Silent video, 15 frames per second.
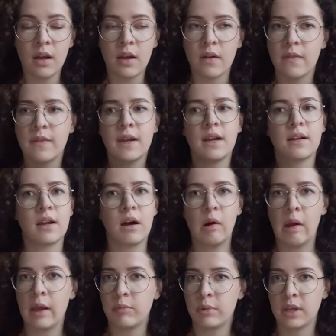they are now
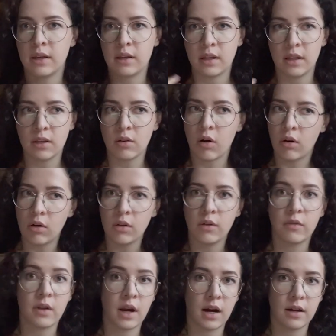happening in all of
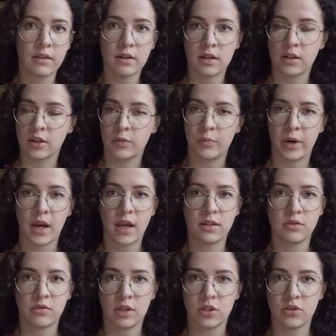the other occupied
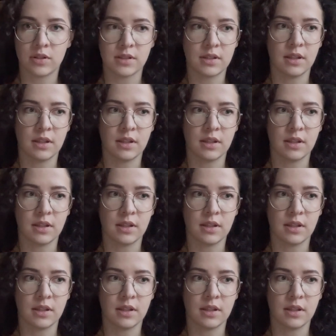regions